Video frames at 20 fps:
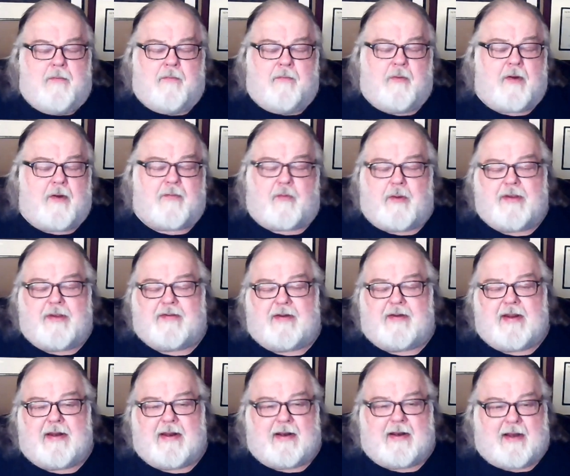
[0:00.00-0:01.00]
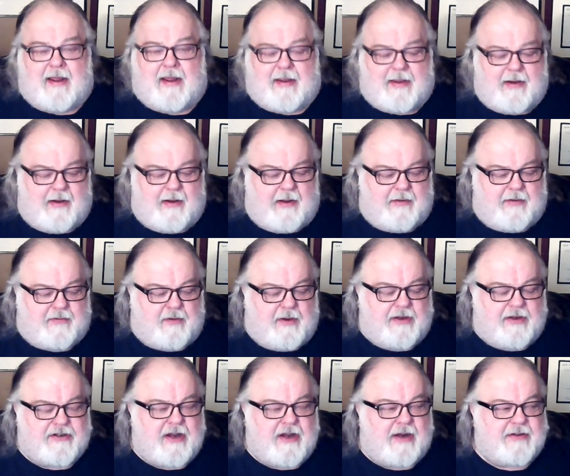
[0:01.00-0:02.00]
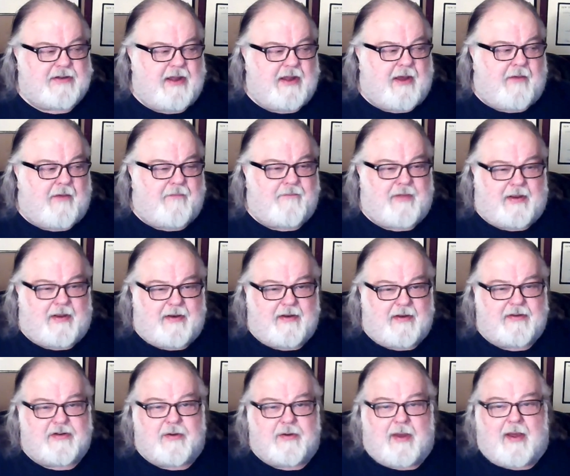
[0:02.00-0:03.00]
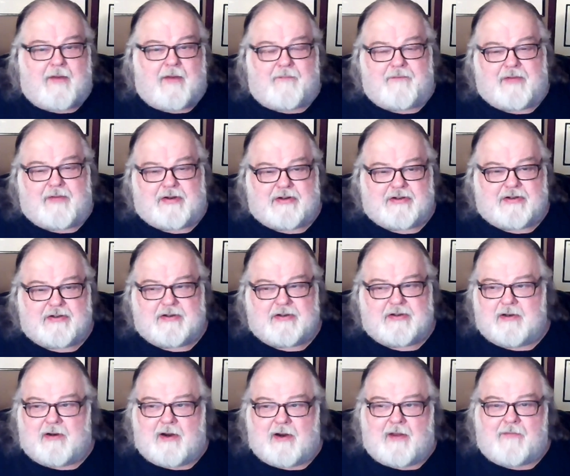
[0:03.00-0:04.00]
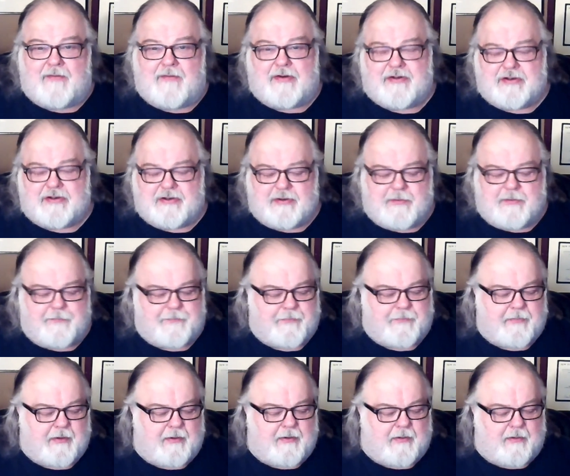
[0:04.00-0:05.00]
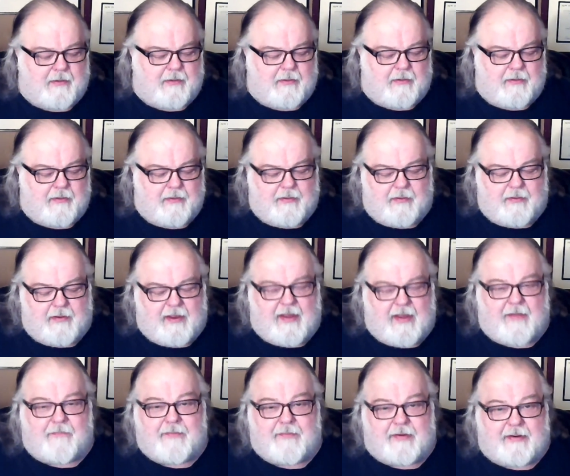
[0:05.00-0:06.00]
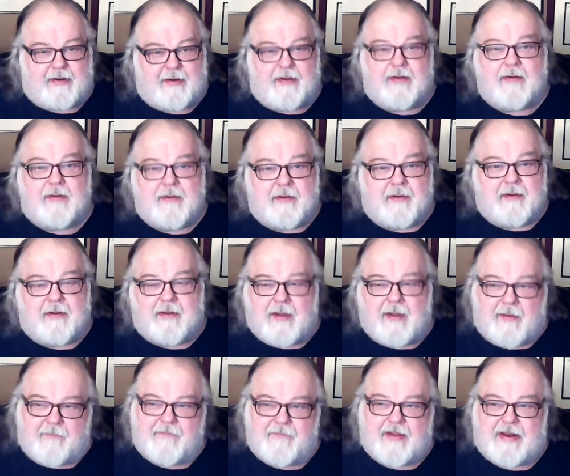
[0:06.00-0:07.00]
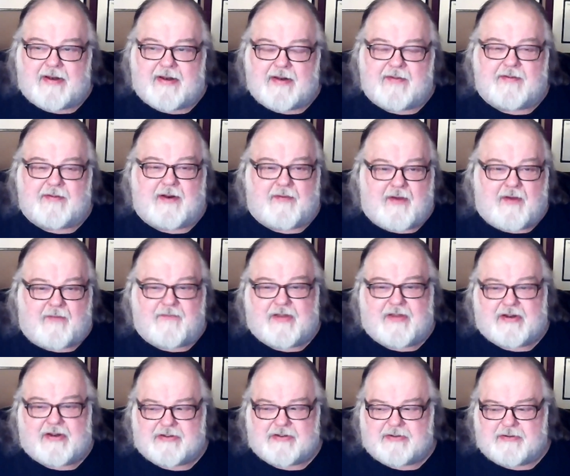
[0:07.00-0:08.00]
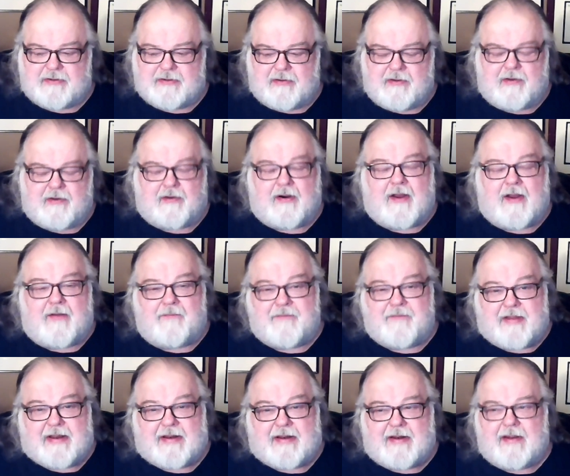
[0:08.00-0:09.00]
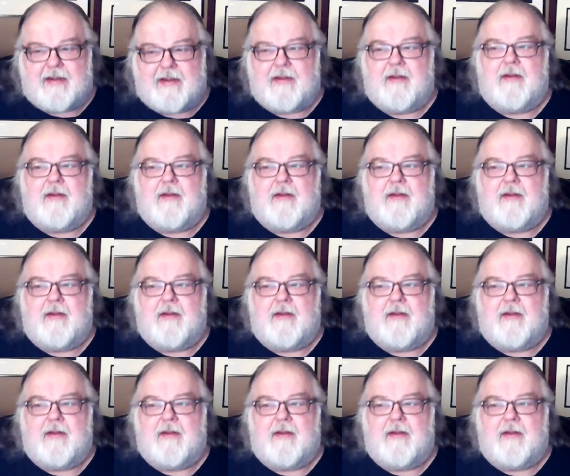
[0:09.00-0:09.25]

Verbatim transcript: for whatever reason he didn't like it. And so he changed elfin to elfish or elvish or elven, elven instead of elfish or Elfin,